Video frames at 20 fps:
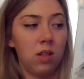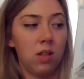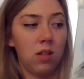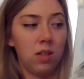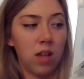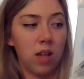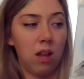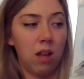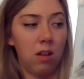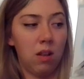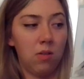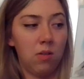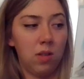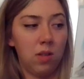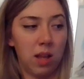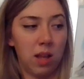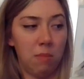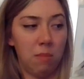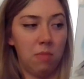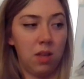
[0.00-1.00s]
and Silo
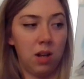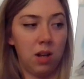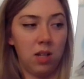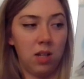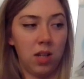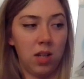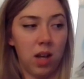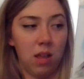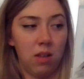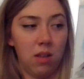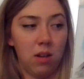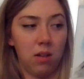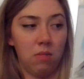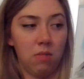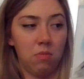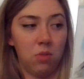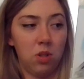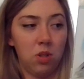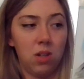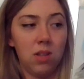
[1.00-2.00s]
slept there
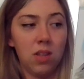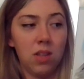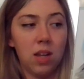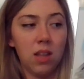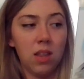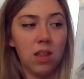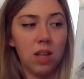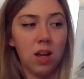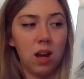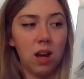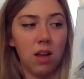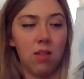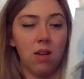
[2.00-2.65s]
together, just like the